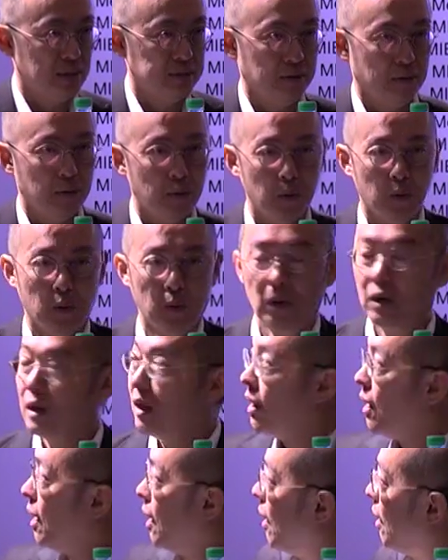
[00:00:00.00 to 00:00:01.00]
as a whole.
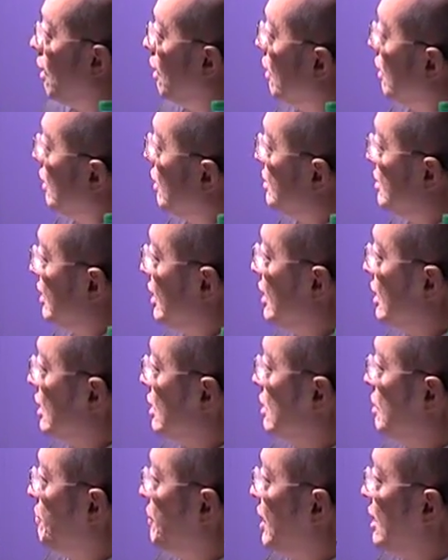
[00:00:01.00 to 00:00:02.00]
Certain
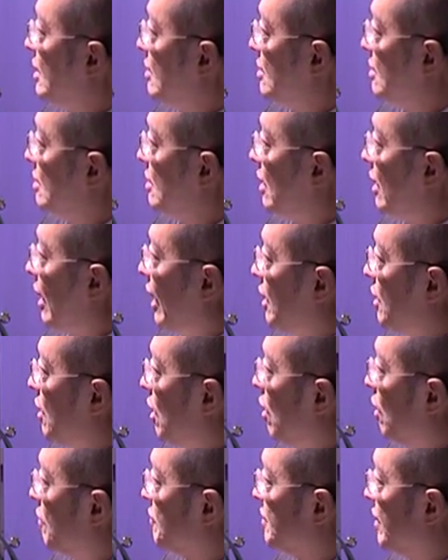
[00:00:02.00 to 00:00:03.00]
economies, like
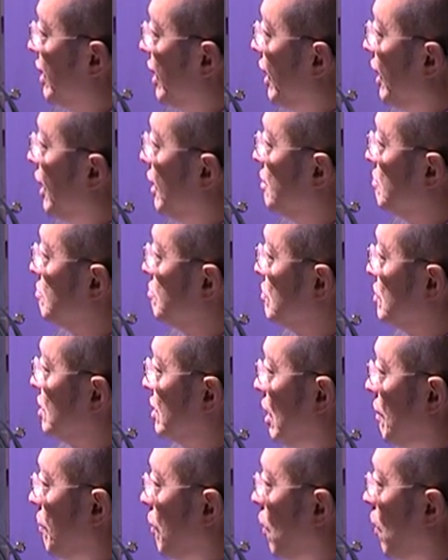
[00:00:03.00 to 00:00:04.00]
of say
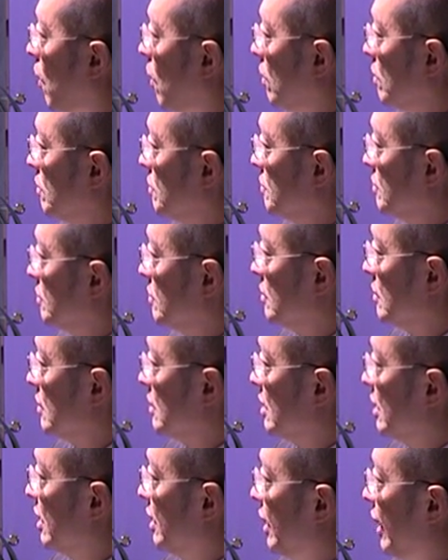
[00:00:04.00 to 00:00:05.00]
Singapore,
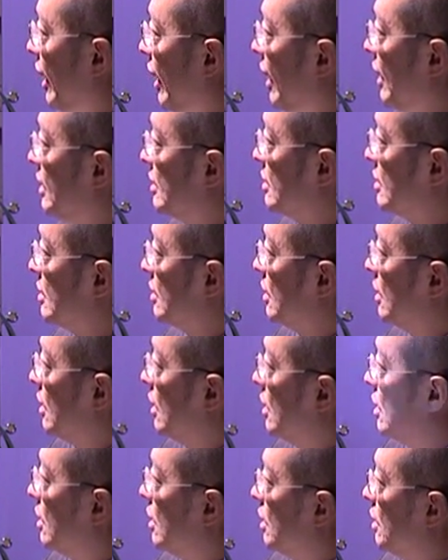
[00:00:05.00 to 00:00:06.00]
38,
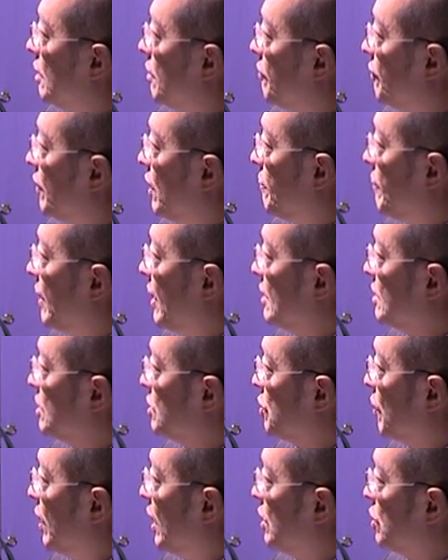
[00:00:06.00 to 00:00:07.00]

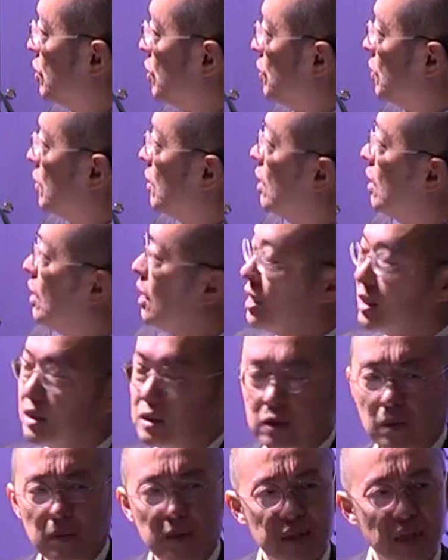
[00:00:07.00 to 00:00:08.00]
Philippines, 22.
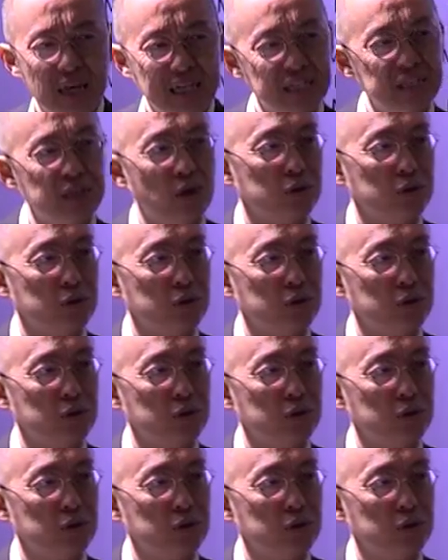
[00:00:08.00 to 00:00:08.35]
So it's actually